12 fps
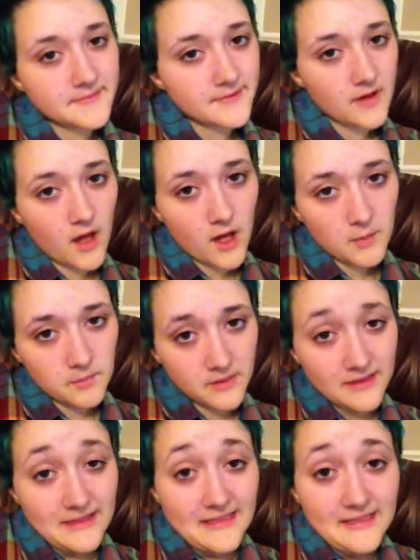not
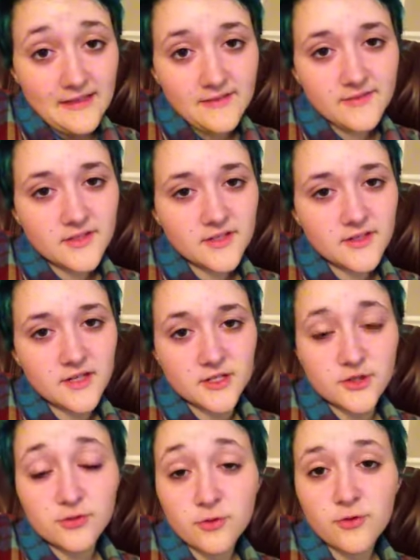believed a
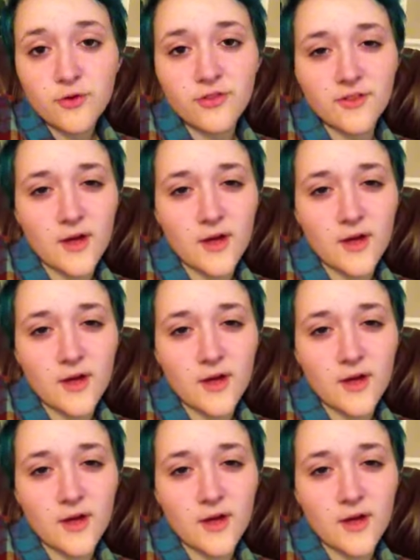truth